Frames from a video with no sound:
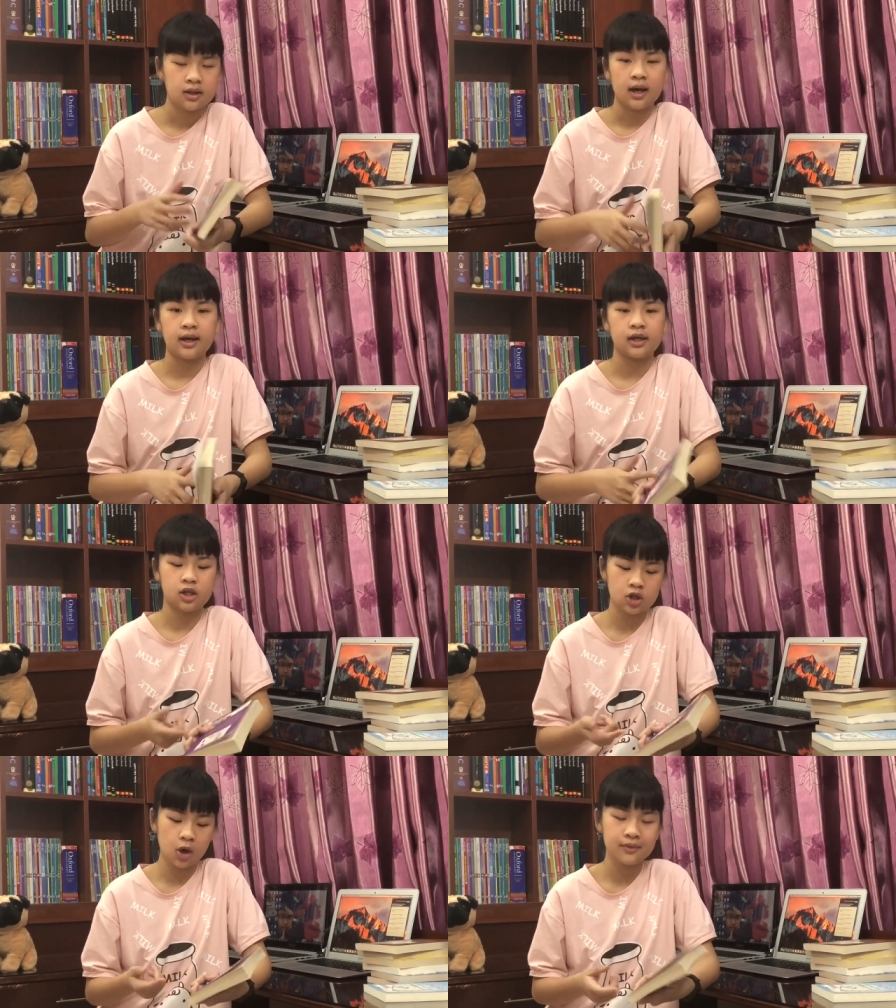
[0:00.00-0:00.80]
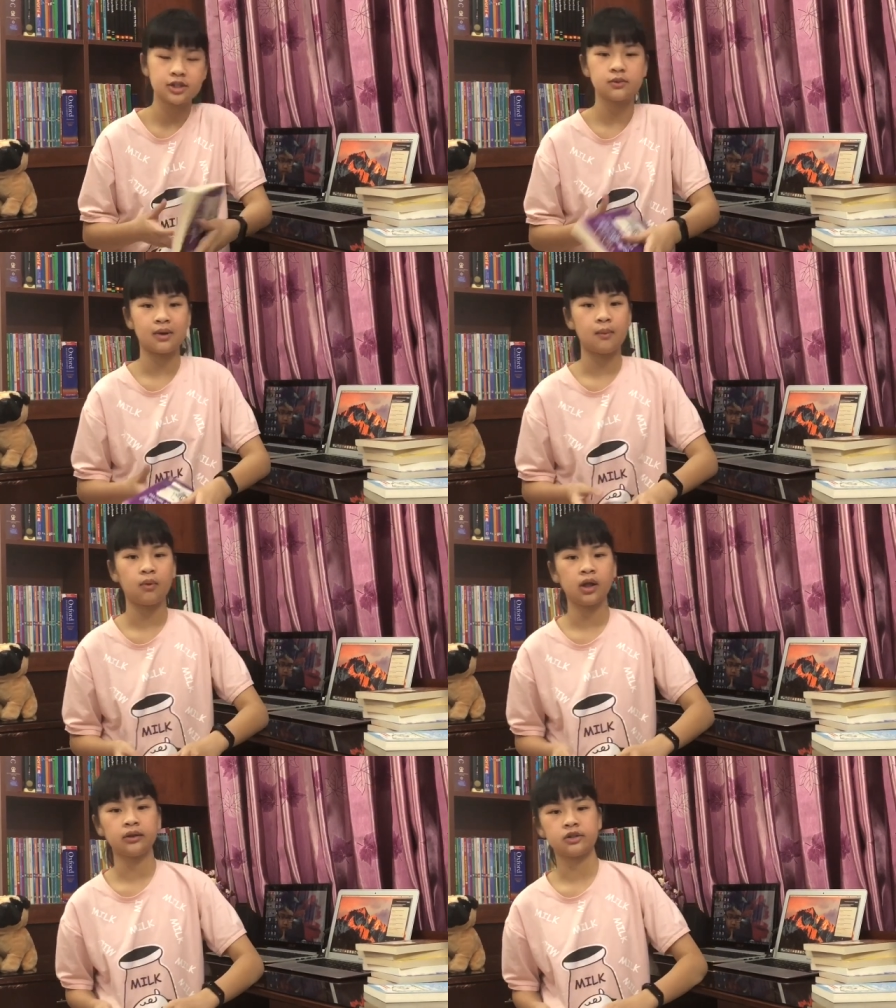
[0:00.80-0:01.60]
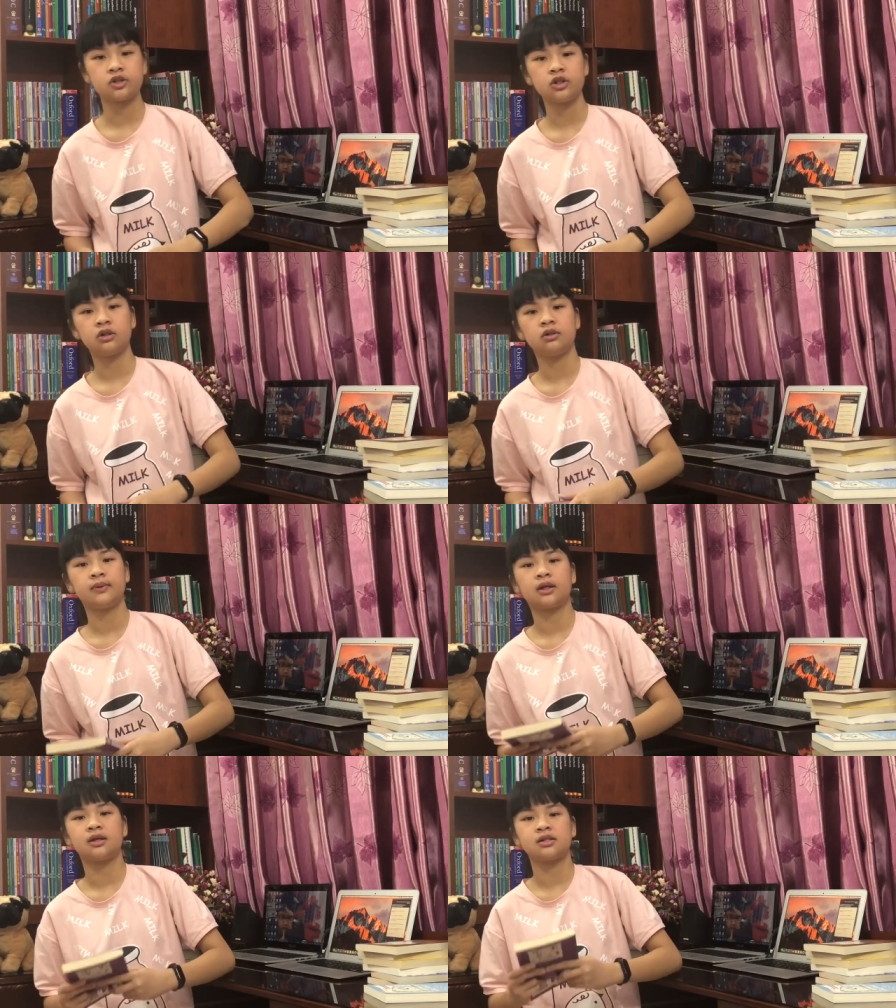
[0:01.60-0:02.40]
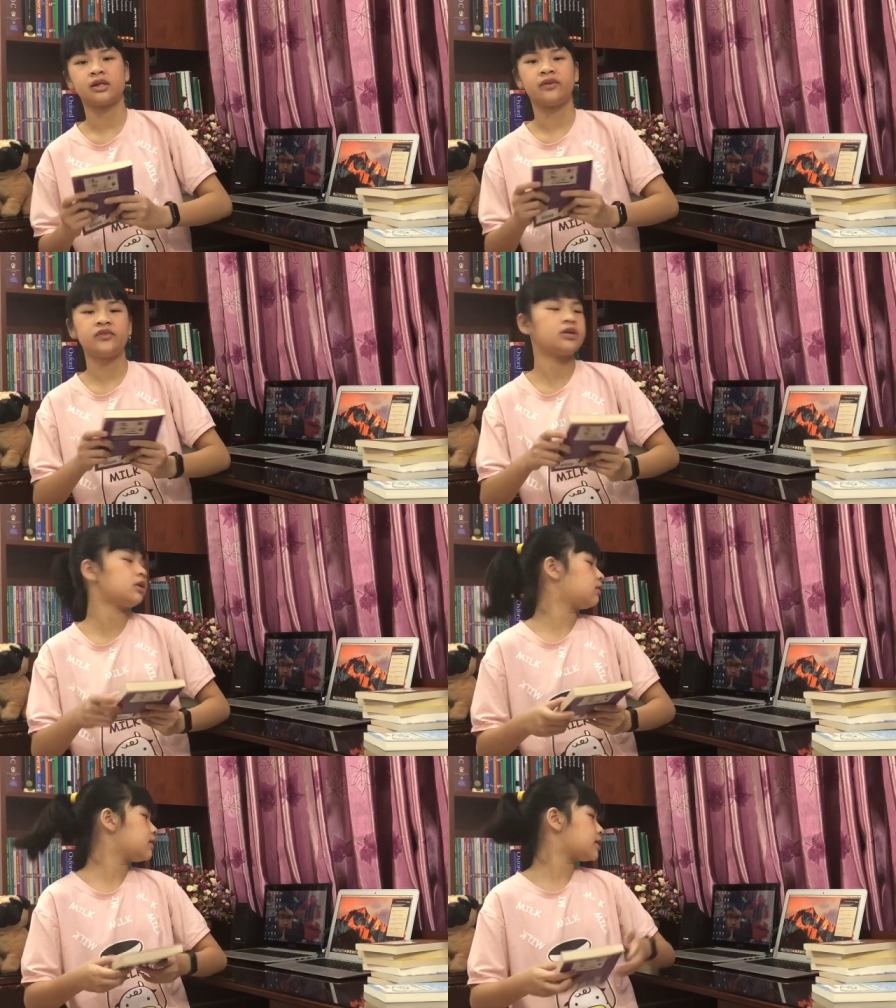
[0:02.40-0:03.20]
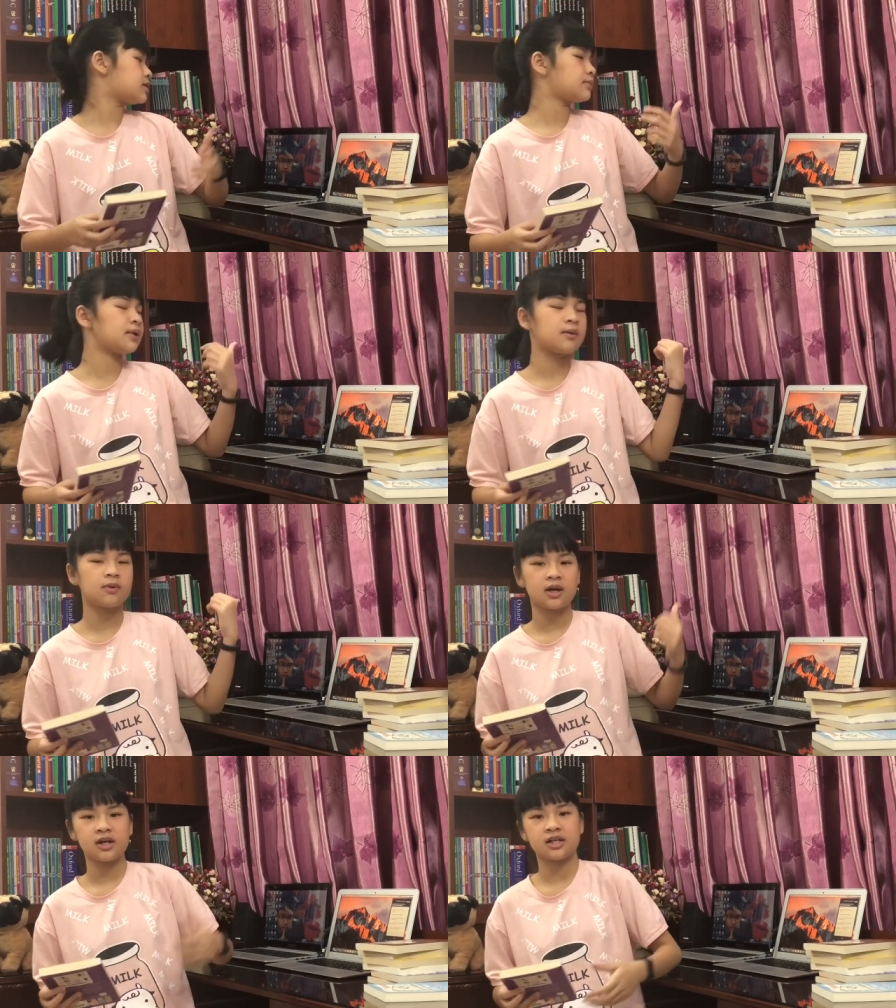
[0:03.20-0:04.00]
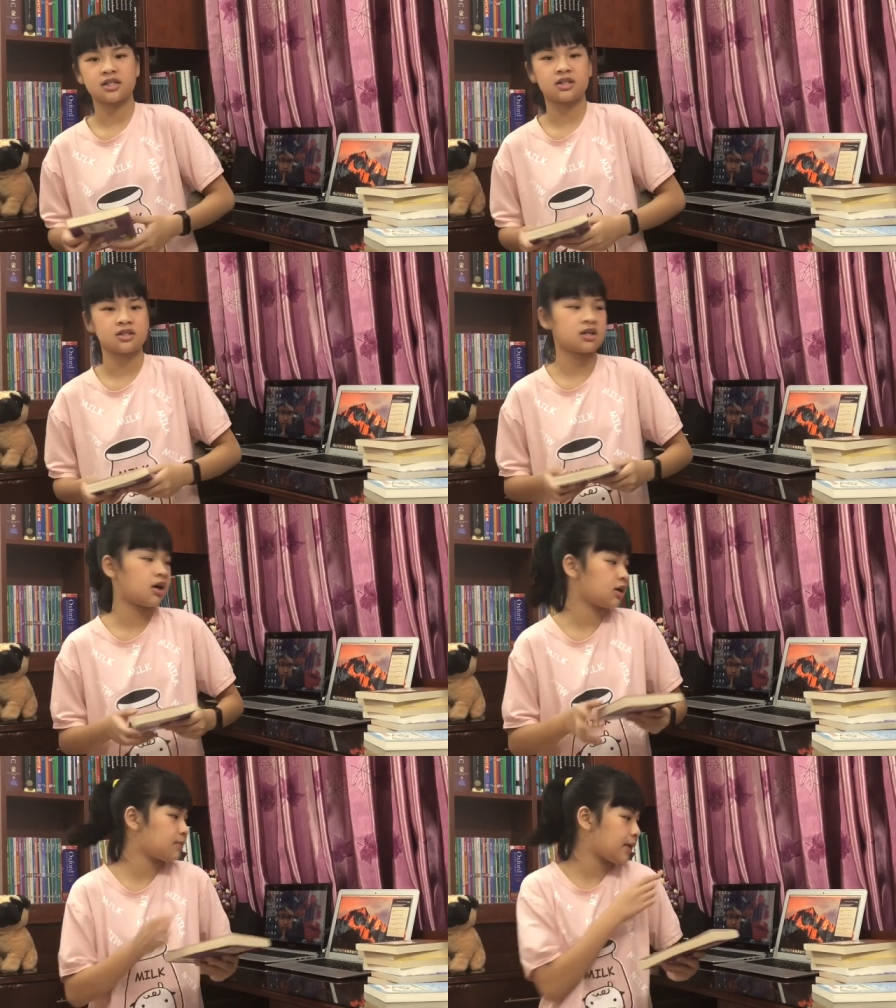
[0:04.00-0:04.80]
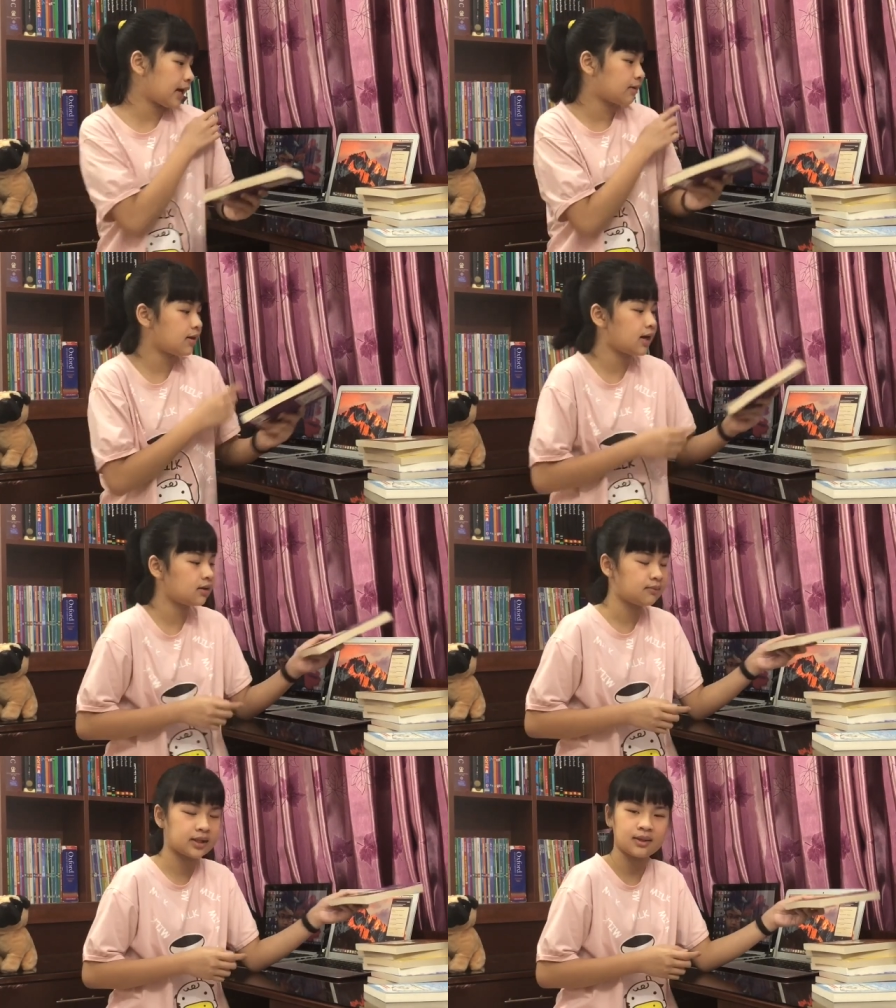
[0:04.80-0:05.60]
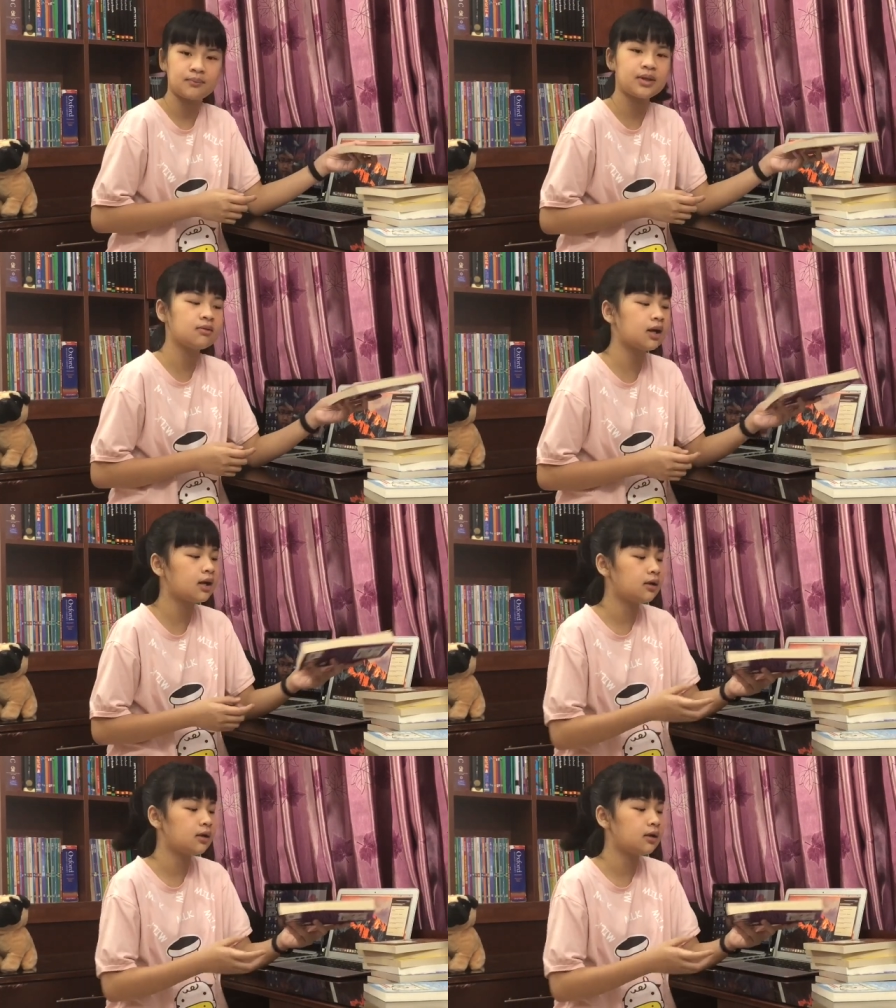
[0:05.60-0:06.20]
I show it to my brother too because if you notice, my brother is on the background on my computer.